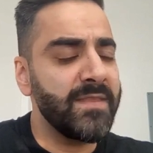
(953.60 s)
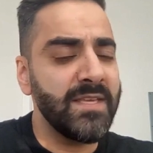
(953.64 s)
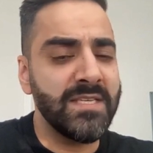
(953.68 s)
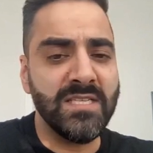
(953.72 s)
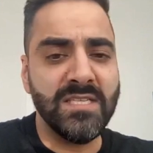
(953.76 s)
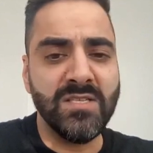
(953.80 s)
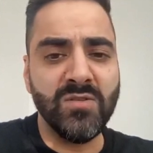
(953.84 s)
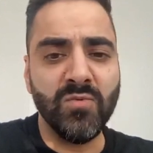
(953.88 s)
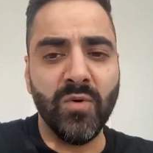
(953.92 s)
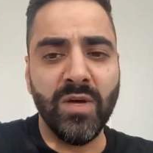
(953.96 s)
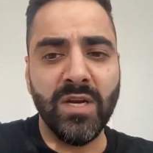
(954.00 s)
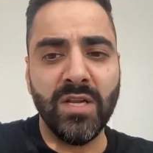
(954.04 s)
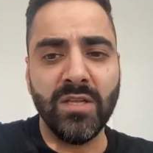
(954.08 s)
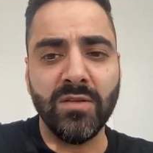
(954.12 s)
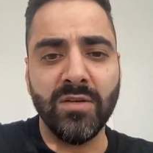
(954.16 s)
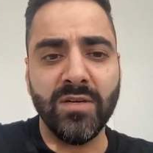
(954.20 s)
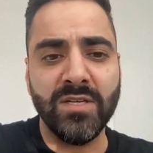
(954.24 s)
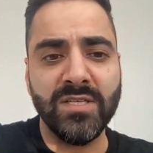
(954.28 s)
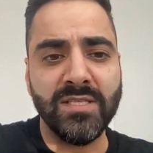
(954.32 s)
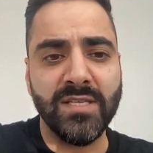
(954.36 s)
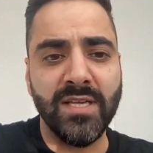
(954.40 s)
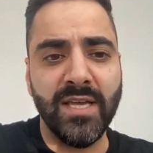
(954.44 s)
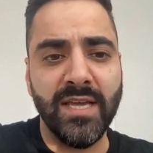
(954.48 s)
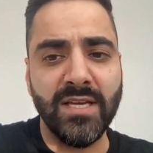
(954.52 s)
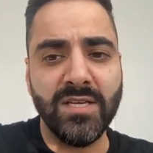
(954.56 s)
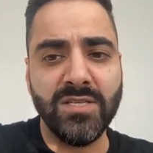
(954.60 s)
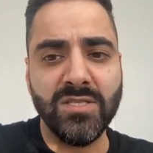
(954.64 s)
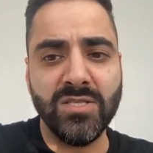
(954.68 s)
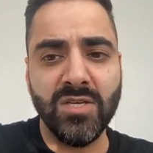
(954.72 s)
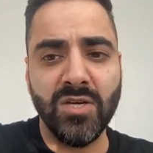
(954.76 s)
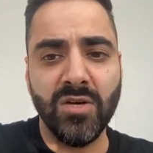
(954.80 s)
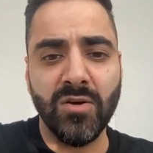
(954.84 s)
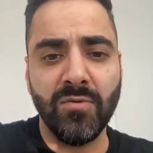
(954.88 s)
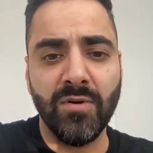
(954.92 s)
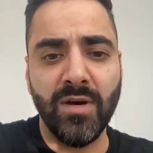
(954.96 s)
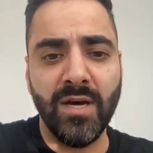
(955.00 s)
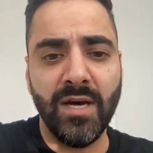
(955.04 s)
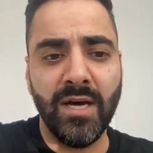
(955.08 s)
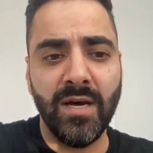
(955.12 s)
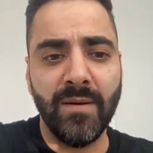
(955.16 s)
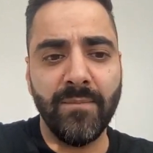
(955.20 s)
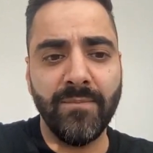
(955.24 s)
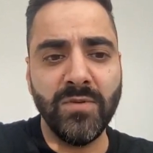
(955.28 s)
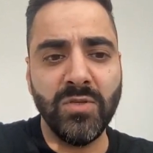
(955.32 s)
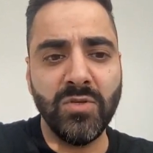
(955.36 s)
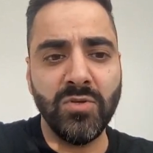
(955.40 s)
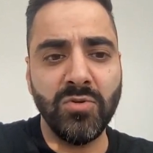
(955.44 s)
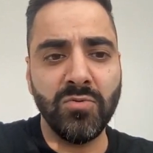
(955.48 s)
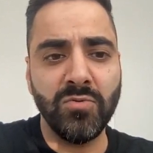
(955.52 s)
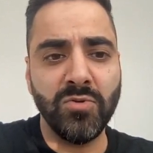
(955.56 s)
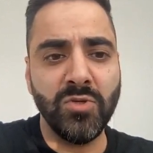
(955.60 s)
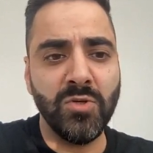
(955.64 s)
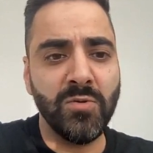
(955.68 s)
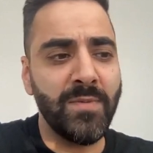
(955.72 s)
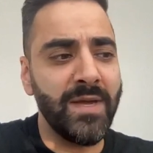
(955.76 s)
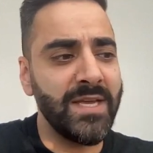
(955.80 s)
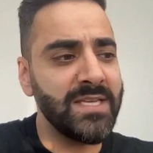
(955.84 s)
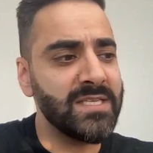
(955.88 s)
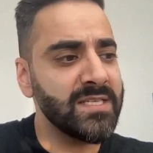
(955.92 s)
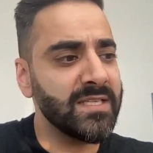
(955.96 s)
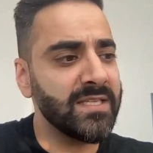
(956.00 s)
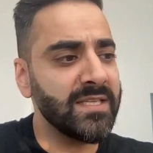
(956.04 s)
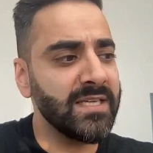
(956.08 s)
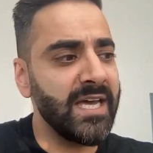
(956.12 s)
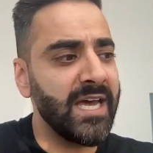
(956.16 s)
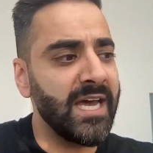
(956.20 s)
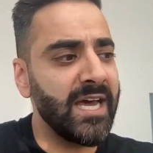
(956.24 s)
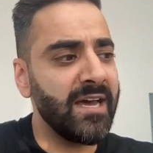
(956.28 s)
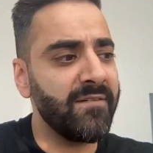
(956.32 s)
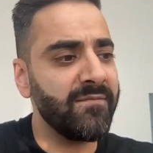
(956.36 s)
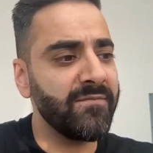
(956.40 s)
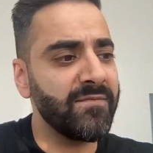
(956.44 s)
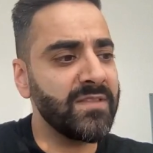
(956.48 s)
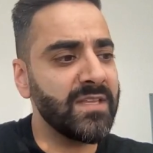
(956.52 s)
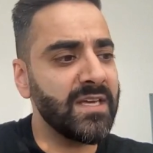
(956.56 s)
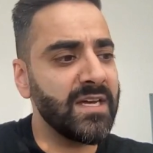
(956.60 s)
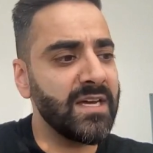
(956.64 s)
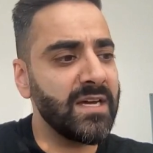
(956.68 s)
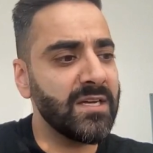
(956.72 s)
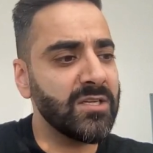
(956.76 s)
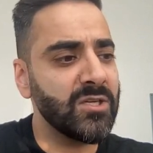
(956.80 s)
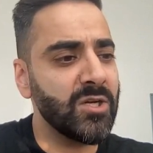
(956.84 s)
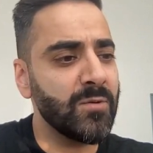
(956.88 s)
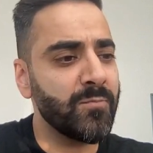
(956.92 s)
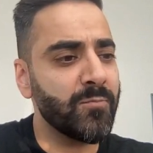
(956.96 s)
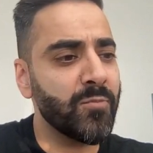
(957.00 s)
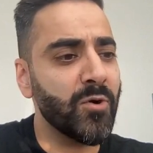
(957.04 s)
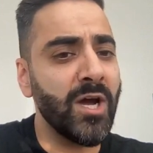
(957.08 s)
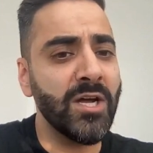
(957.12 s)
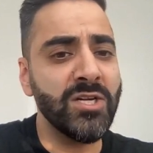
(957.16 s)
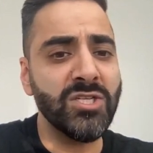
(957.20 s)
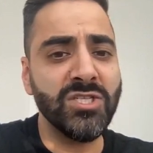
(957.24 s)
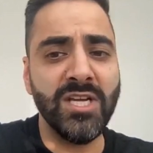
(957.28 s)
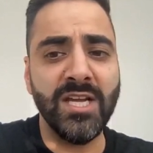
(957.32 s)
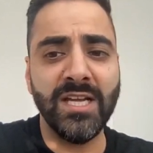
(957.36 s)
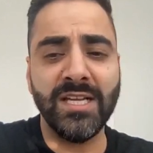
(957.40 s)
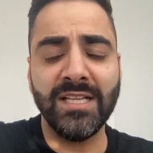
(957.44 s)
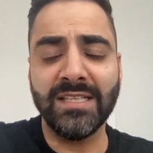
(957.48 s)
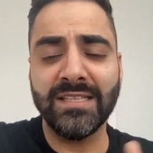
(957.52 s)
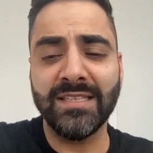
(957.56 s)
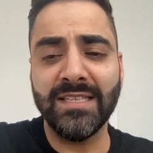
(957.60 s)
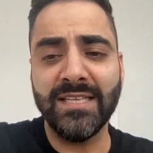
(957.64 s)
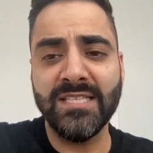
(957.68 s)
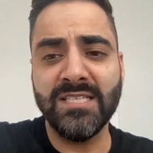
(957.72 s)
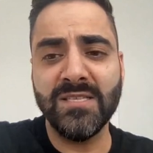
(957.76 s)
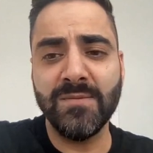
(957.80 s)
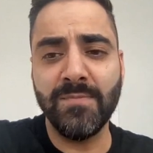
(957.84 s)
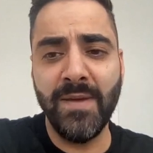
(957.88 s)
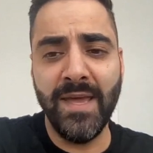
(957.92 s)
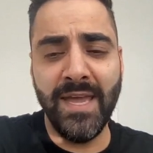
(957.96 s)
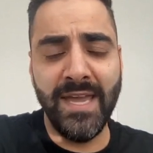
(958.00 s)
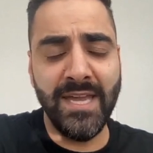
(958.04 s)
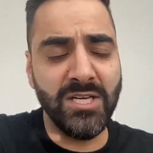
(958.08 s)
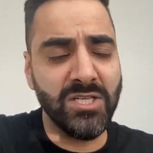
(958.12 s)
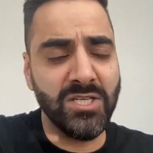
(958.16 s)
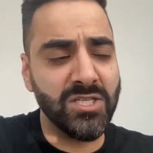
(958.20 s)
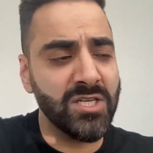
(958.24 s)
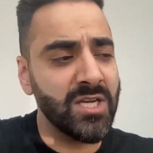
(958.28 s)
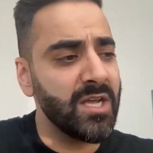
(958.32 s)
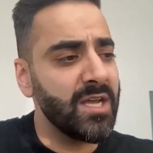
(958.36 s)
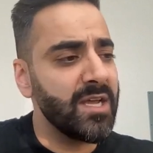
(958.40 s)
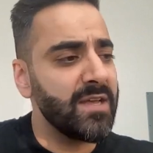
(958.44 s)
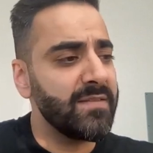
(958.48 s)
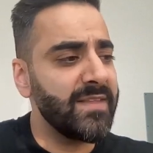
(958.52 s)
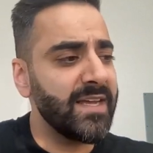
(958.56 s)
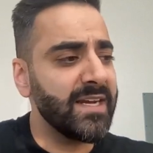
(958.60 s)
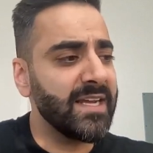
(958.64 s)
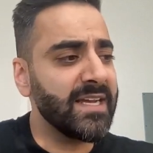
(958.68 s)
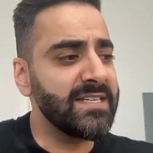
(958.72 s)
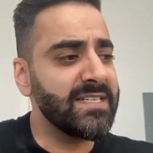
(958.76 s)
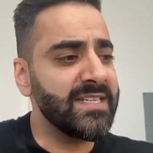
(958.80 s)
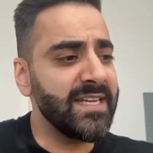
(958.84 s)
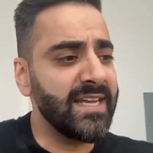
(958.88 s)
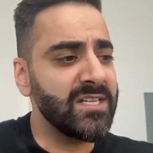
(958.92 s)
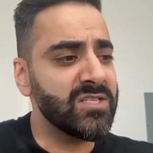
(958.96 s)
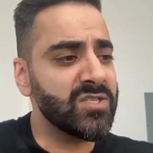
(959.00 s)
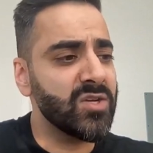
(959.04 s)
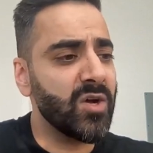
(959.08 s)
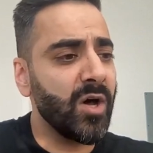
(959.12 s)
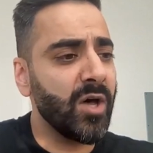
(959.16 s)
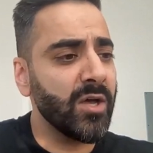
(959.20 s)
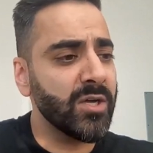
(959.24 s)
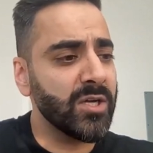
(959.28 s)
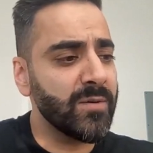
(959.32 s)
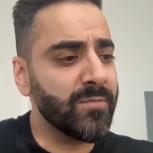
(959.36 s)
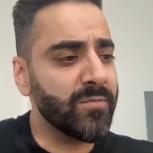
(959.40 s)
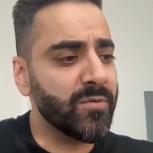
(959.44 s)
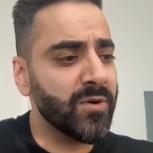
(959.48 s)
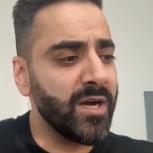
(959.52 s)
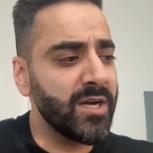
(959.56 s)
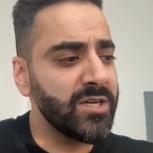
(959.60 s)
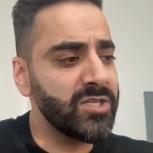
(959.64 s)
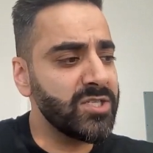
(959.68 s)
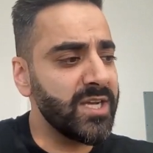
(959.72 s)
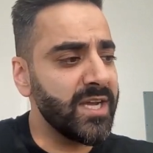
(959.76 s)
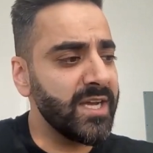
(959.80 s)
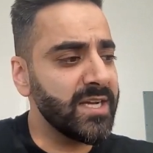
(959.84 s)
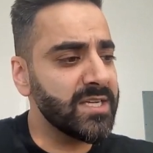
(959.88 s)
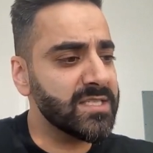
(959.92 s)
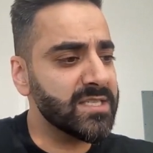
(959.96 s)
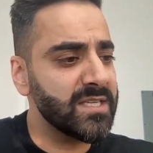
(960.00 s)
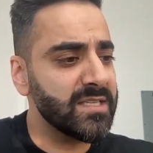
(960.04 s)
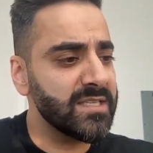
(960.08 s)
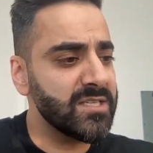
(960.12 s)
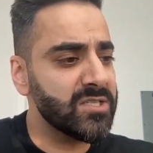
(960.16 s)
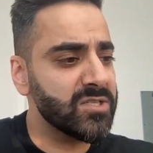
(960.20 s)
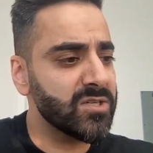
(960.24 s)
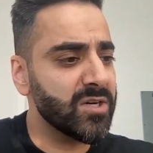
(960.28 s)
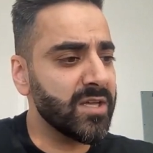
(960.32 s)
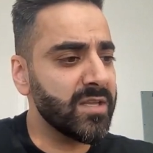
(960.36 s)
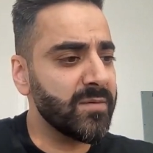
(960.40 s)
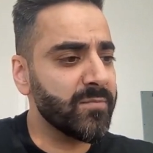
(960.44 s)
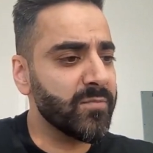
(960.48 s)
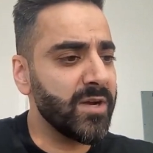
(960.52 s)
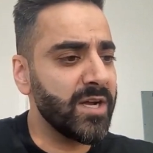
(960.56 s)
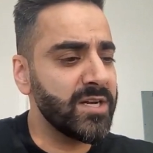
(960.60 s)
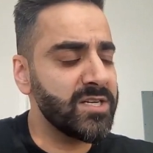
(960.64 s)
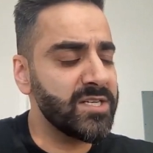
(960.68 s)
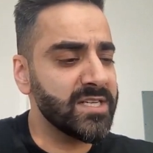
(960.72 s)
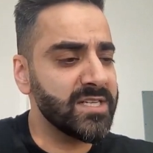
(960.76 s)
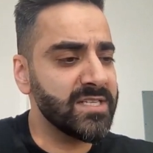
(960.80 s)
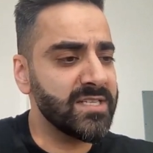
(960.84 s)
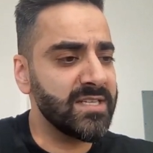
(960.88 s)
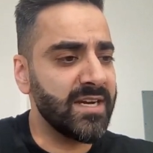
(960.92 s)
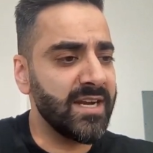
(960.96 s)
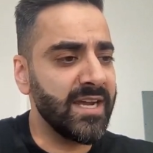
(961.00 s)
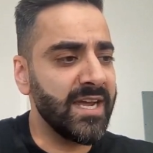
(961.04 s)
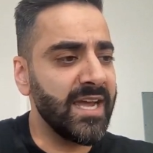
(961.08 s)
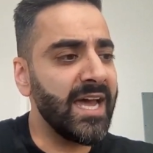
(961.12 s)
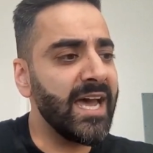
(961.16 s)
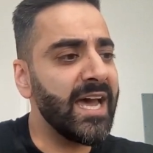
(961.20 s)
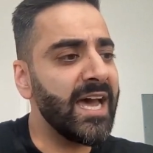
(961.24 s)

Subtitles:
this is what it looks like. So you basically have your project list page that contains all your projects. So these are all the projects that I